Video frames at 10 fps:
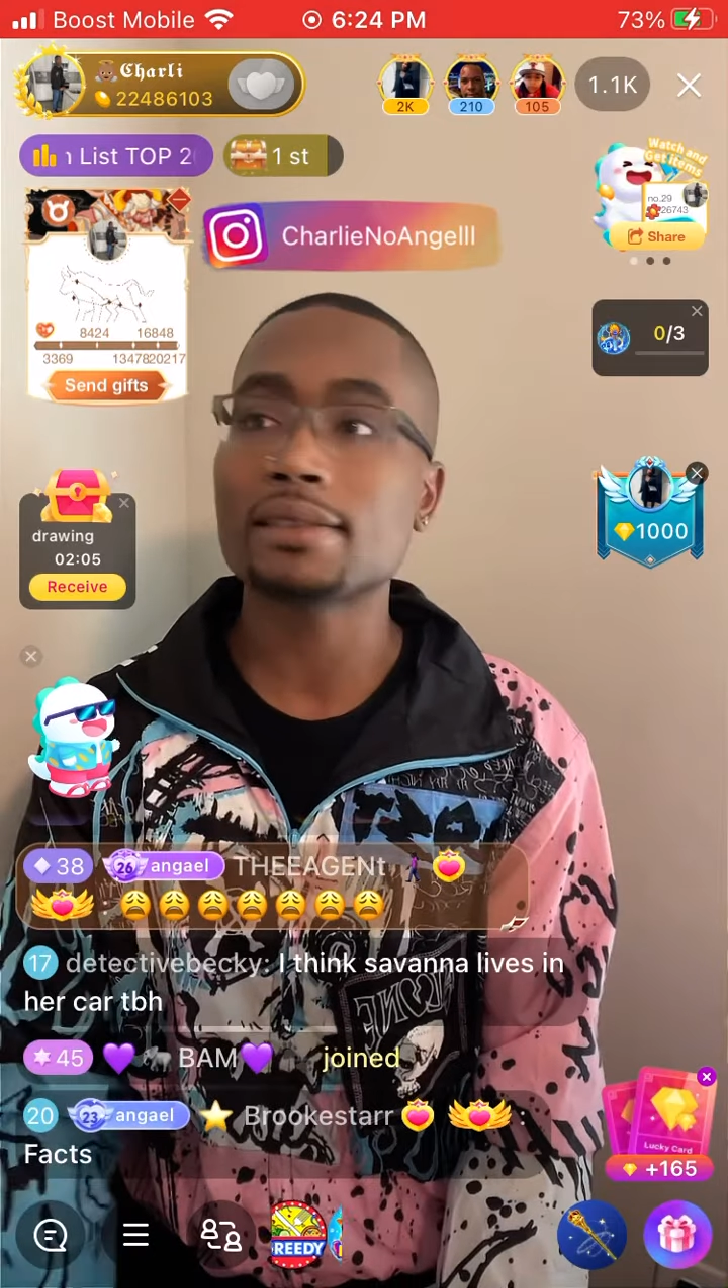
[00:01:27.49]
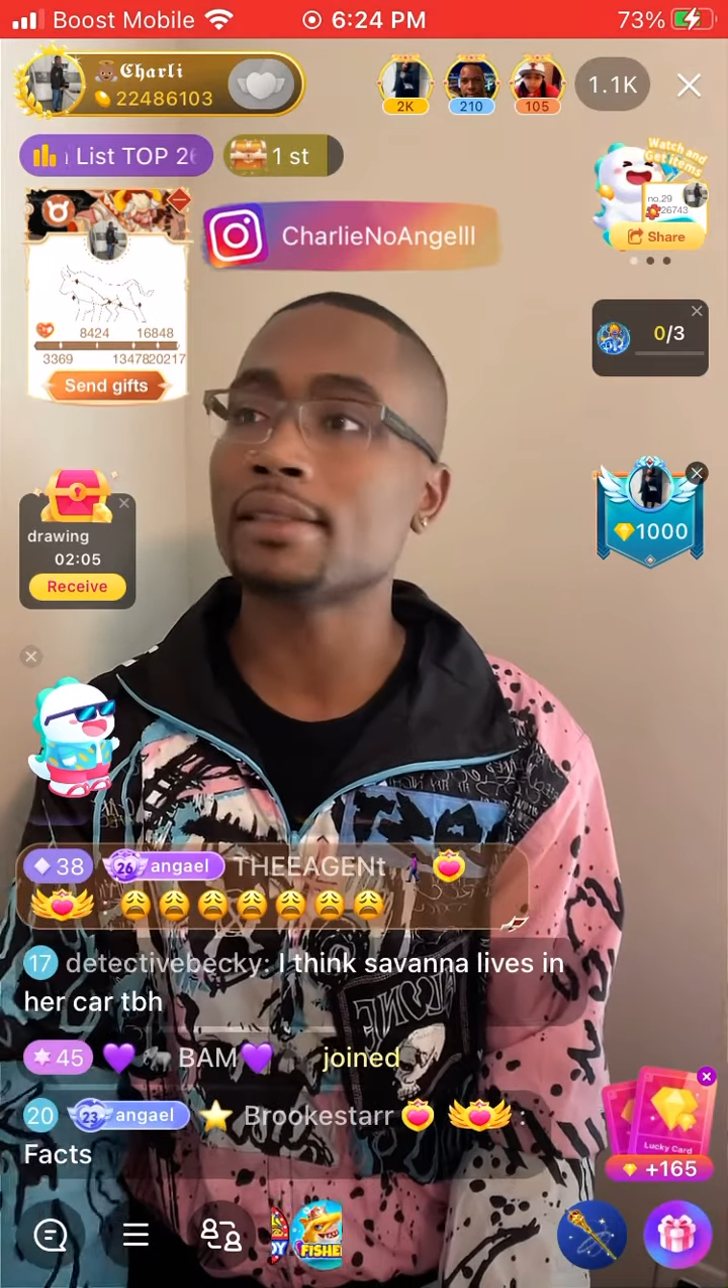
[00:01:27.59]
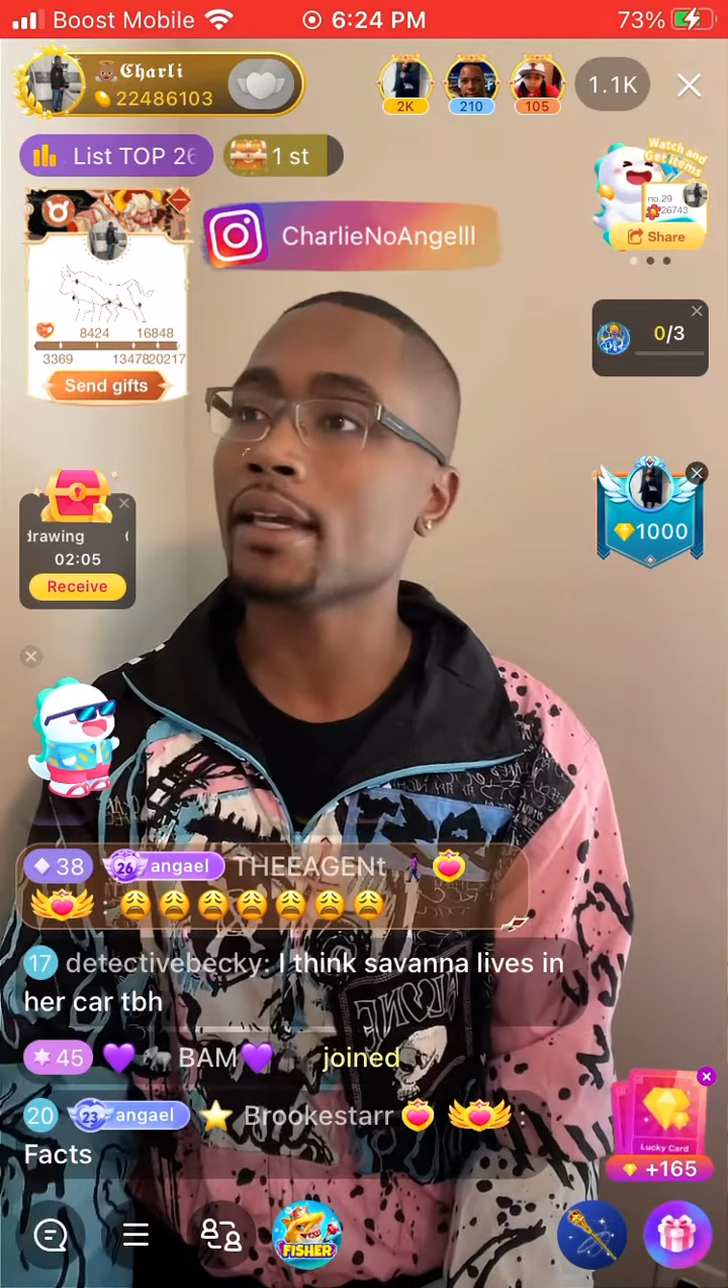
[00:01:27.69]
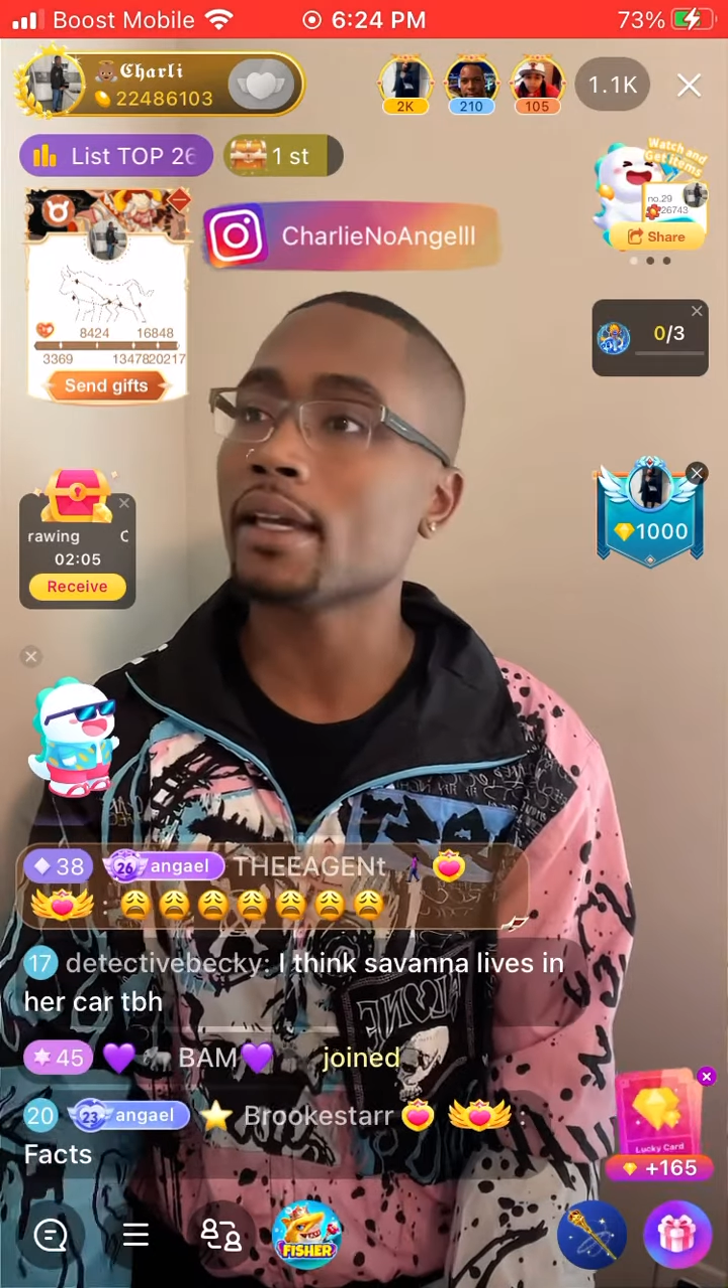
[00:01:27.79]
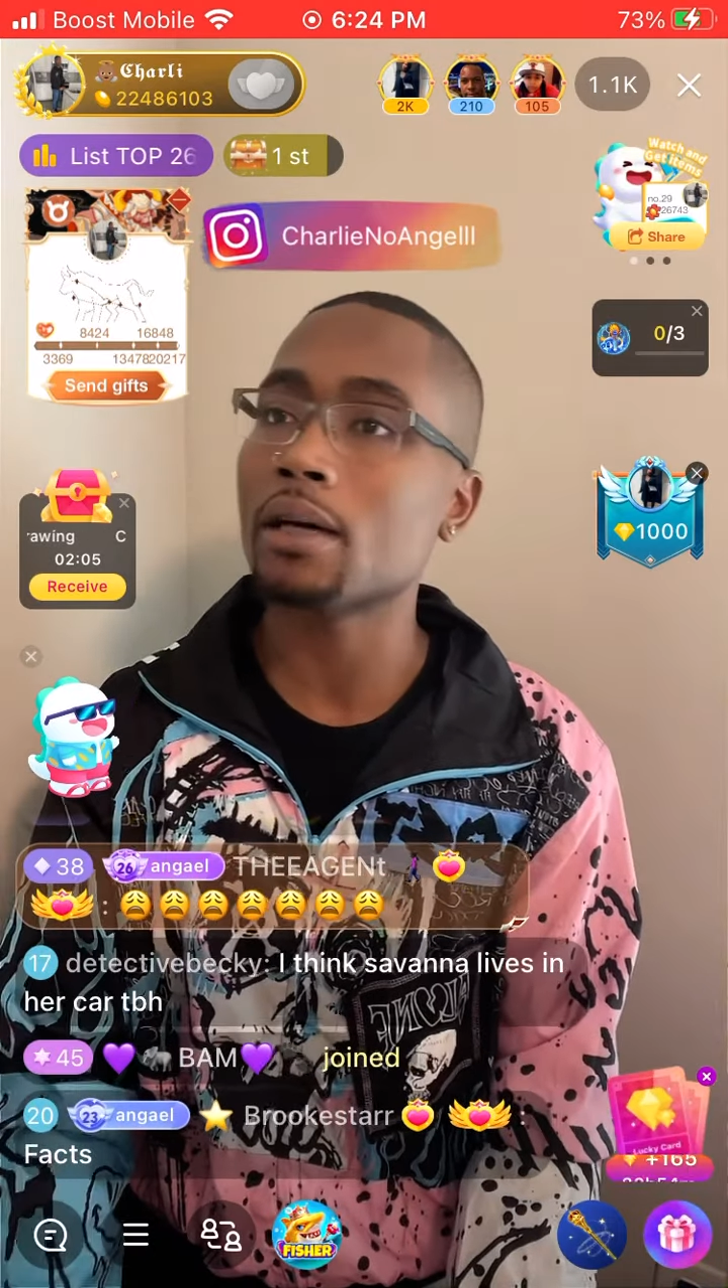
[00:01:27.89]

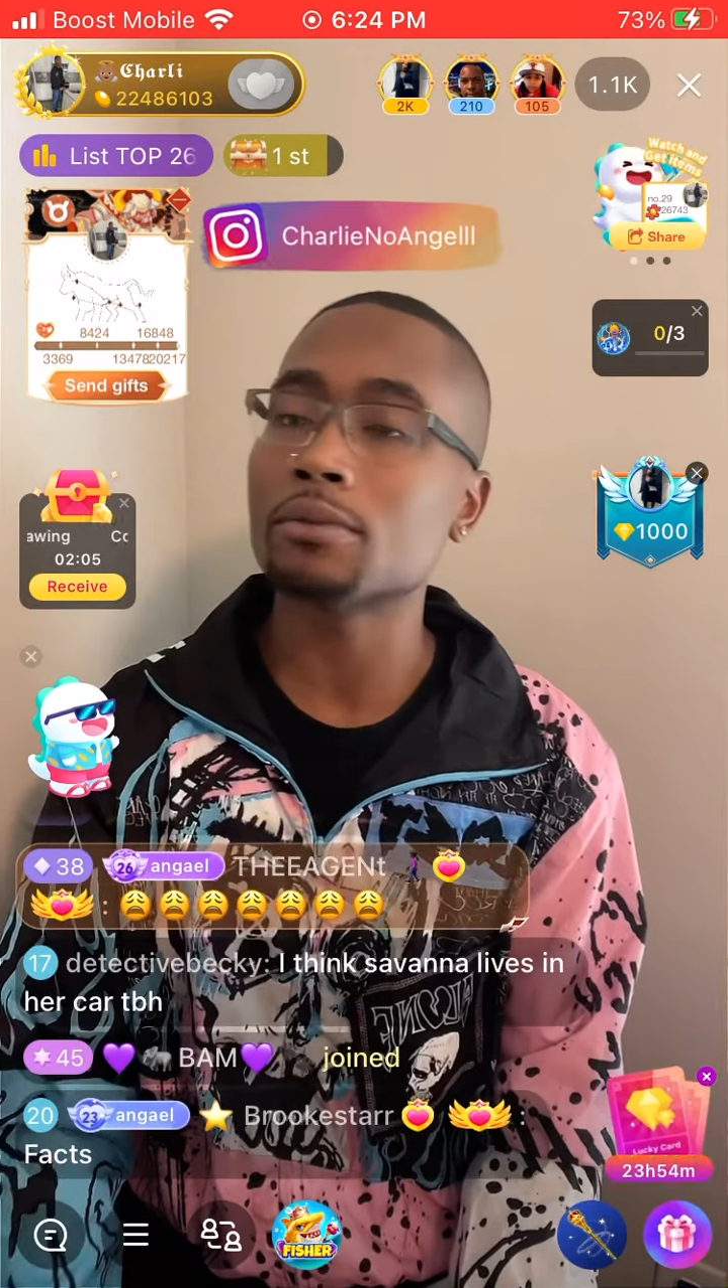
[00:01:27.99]
damn,